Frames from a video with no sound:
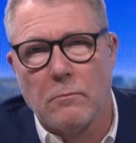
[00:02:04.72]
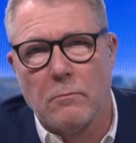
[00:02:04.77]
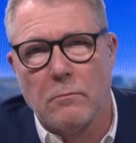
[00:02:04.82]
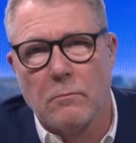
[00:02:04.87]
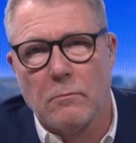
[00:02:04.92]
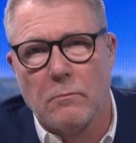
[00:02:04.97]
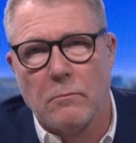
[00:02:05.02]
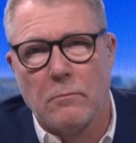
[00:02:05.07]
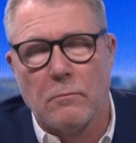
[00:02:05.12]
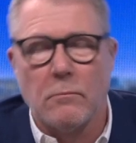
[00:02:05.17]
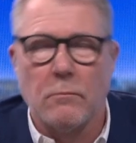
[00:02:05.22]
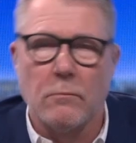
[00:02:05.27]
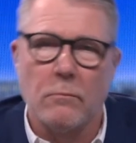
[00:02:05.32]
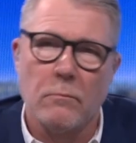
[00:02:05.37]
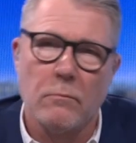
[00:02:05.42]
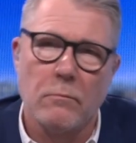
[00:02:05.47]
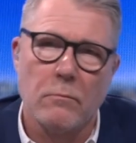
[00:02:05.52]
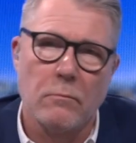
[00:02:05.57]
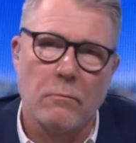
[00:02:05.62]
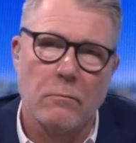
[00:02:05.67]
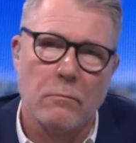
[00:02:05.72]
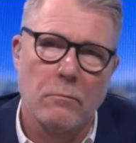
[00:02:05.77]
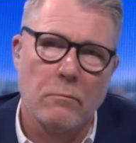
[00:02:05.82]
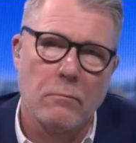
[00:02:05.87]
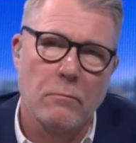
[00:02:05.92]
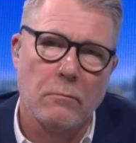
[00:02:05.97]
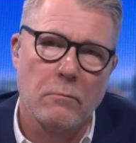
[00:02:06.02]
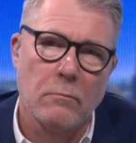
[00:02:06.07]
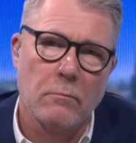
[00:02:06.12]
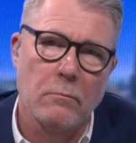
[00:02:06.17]

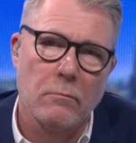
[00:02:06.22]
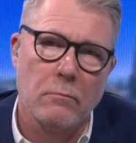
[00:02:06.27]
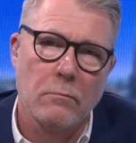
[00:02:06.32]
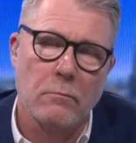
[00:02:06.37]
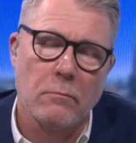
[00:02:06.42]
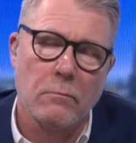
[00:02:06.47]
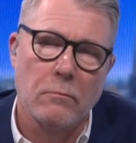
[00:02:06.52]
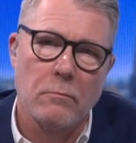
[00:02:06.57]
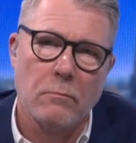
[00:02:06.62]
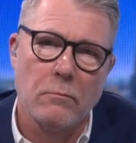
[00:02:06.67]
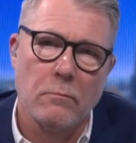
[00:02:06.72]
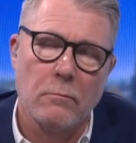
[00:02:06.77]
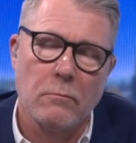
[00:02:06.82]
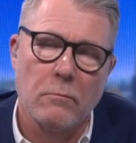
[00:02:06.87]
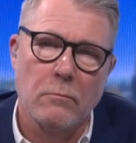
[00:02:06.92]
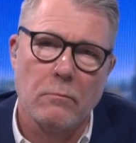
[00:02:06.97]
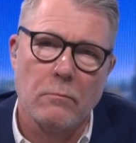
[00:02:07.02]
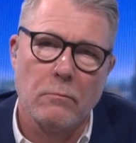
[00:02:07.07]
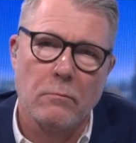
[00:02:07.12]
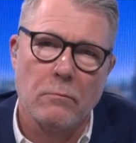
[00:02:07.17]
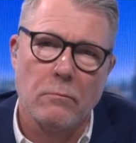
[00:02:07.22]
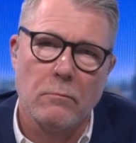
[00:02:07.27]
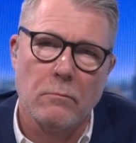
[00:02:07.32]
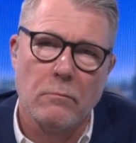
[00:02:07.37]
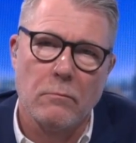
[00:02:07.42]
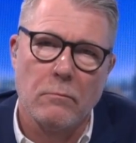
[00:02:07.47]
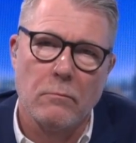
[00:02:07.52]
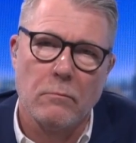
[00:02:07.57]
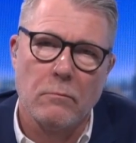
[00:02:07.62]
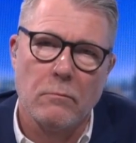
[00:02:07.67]

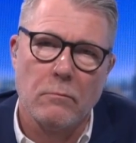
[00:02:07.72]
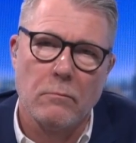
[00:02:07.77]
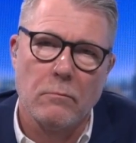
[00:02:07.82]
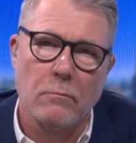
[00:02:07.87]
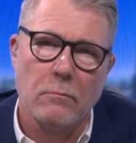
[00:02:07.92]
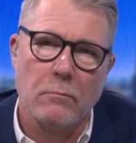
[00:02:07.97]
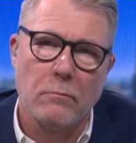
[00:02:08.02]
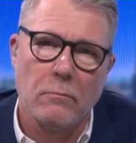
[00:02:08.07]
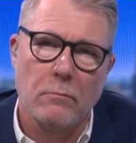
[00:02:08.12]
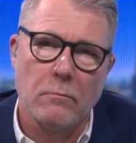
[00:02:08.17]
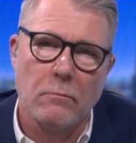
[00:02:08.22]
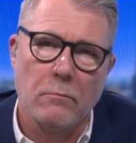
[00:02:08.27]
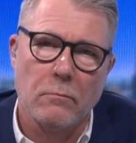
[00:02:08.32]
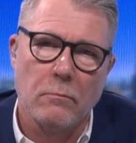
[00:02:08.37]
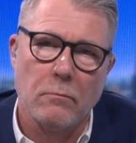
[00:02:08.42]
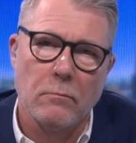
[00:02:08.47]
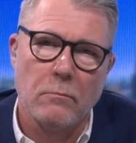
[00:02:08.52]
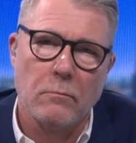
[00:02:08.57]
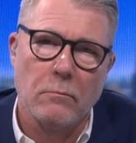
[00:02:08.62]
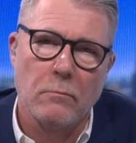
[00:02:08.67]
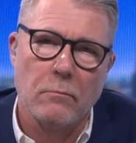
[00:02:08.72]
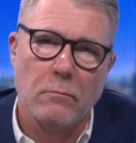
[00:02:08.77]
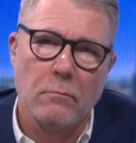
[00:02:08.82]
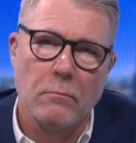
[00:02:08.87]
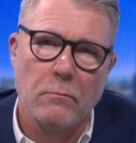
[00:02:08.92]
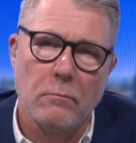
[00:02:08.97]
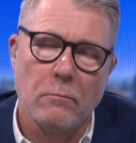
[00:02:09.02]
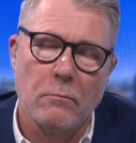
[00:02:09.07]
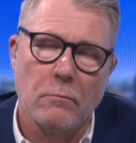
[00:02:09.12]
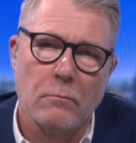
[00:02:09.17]

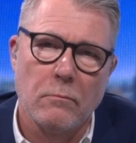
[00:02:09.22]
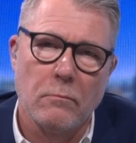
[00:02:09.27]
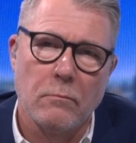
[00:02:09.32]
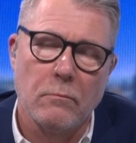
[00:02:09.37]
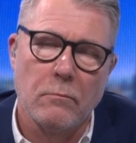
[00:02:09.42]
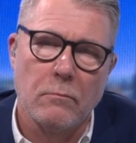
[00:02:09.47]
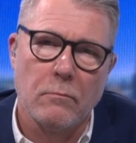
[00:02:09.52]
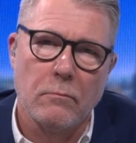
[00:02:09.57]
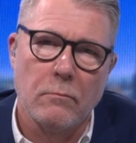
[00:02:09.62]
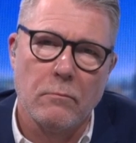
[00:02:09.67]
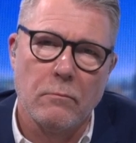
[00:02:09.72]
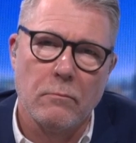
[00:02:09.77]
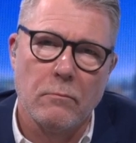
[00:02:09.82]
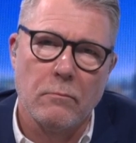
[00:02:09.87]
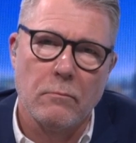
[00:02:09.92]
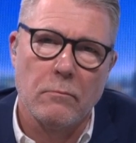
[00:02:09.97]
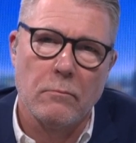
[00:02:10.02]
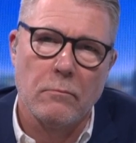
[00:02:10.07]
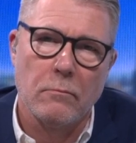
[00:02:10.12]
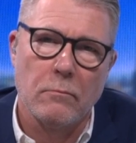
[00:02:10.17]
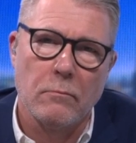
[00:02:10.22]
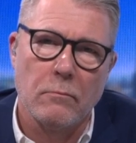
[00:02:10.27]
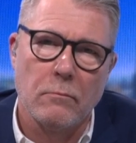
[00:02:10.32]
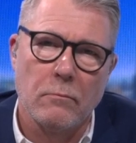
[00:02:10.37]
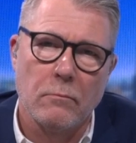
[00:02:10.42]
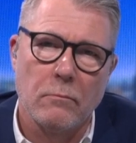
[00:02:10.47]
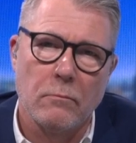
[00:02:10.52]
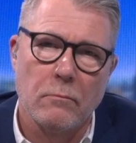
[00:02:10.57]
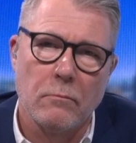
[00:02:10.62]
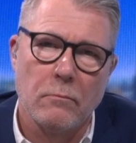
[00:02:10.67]

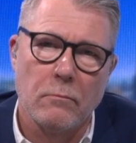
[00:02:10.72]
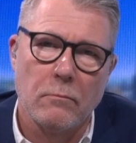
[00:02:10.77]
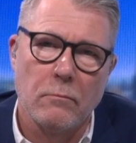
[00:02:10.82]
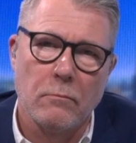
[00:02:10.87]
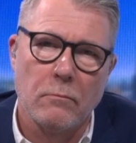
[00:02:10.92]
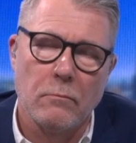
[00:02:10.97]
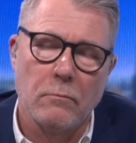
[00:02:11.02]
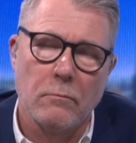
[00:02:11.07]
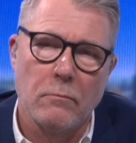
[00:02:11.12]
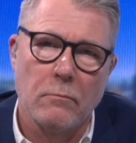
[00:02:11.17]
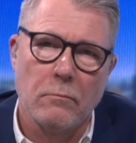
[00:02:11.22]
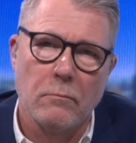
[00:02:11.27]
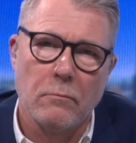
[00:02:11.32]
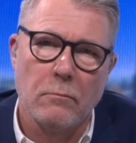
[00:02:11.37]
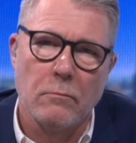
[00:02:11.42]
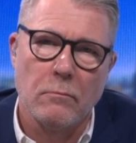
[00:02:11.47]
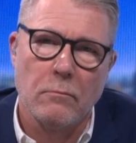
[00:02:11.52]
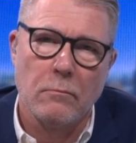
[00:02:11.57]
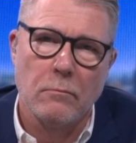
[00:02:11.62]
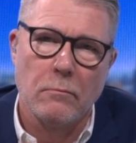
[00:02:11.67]
(silent)